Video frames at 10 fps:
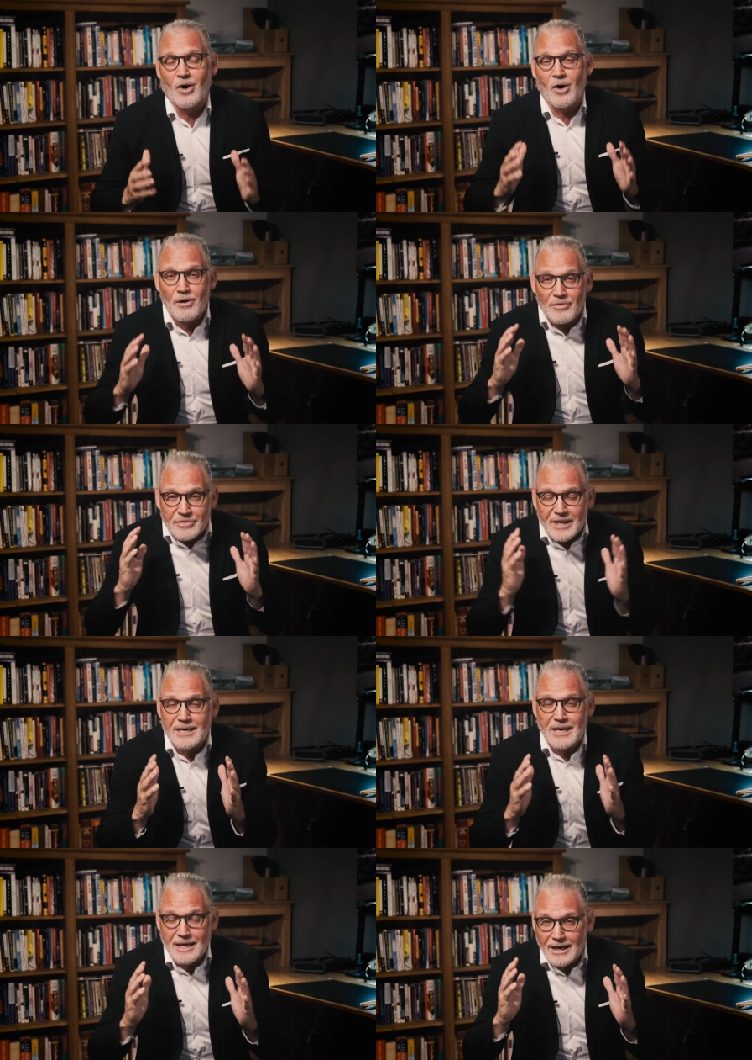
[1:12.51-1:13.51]
all
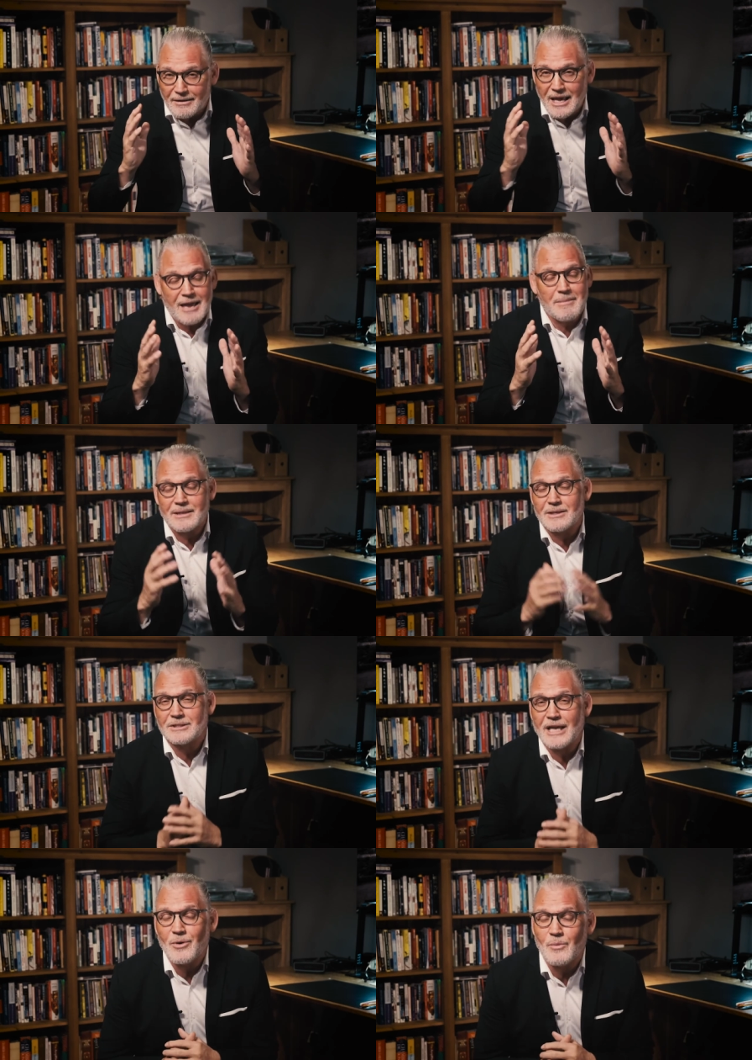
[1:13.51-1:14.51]
thinking and aiming the
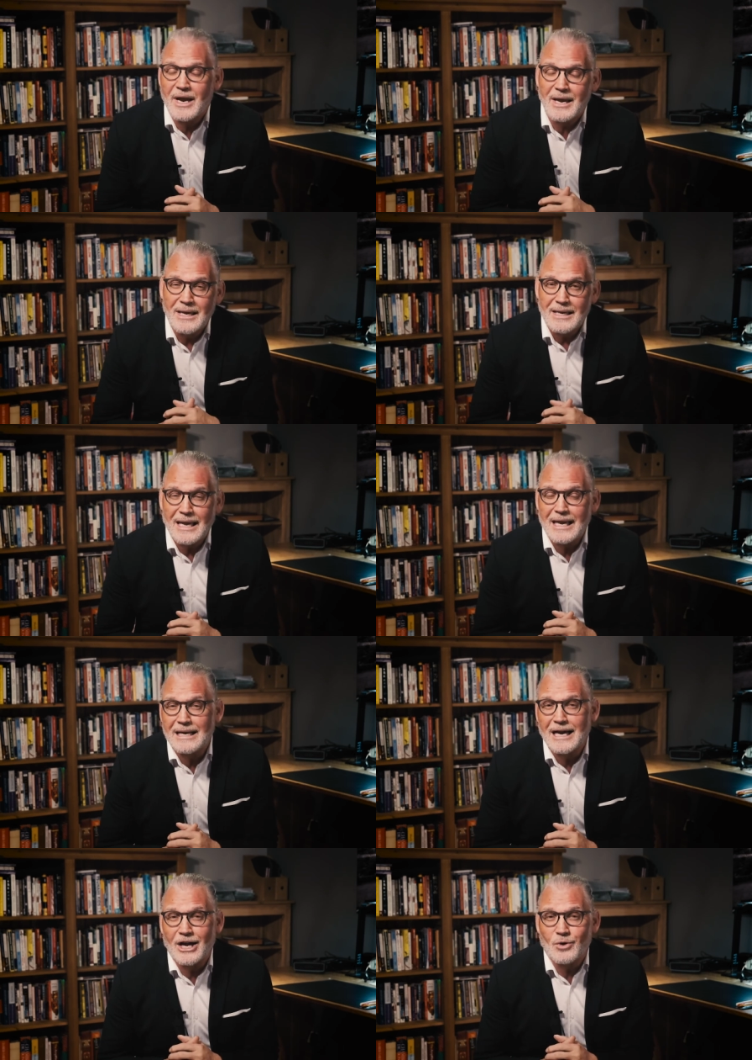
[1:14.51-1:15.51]
same way in
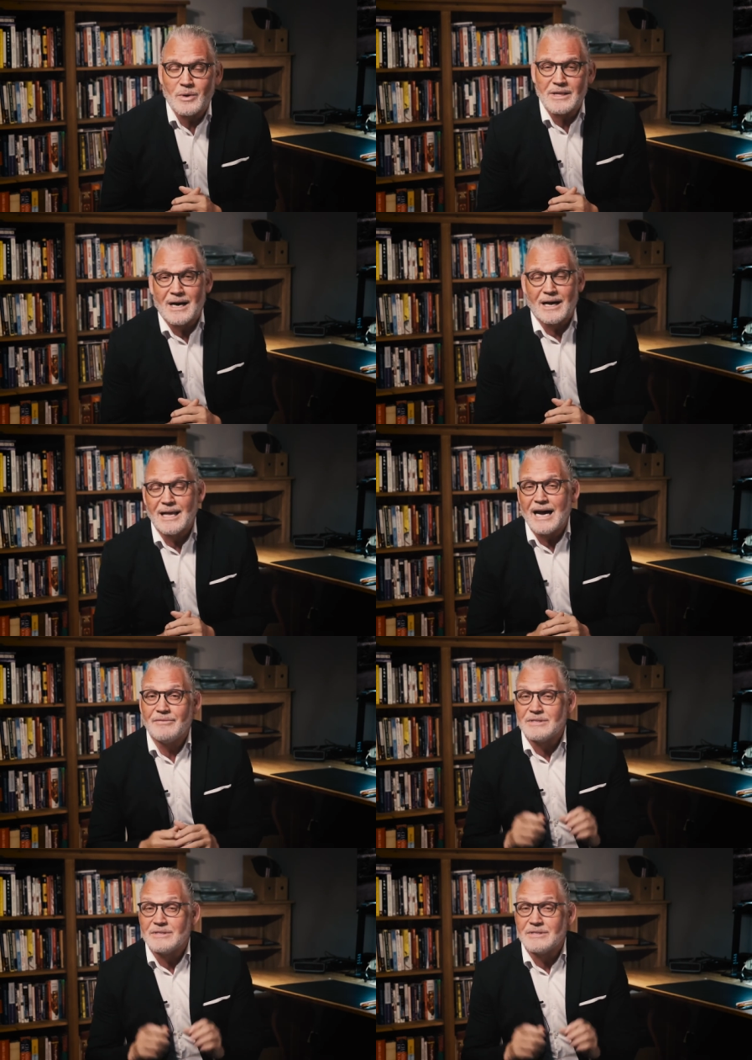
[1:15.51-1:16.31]
and with our lives.